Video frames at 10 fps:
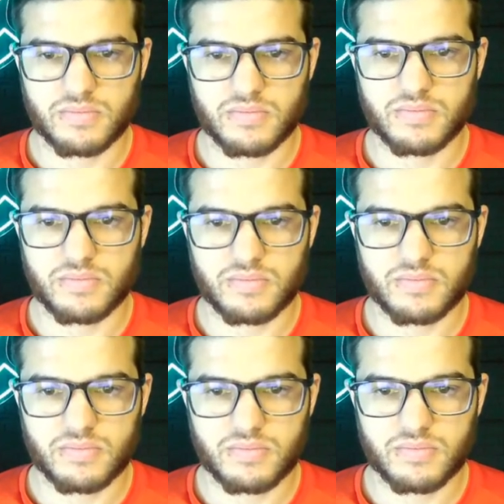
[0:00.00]

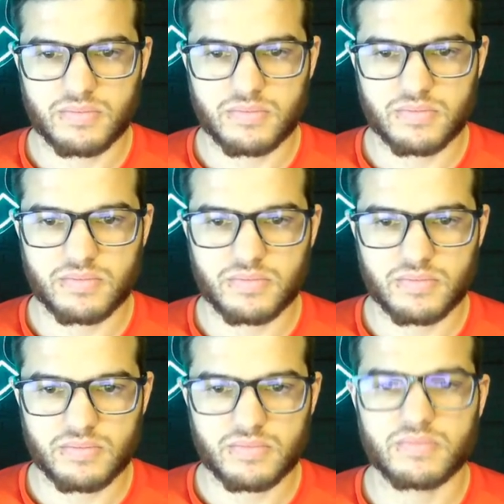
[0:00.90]

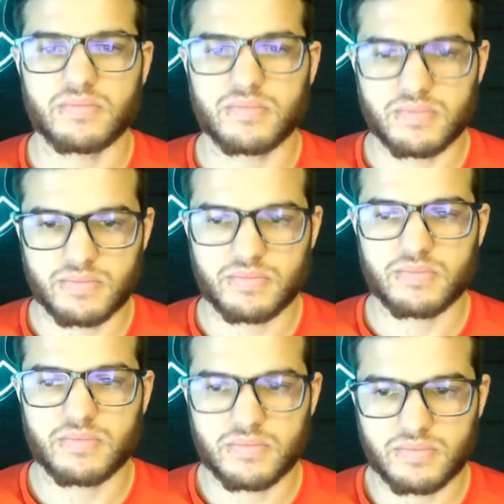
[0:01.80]

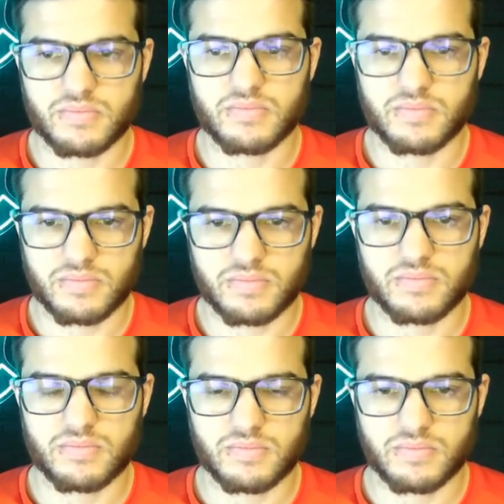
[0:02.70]

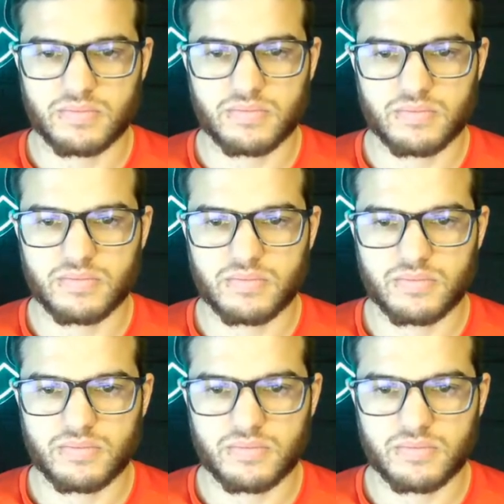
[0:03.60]
This person isn't speaking.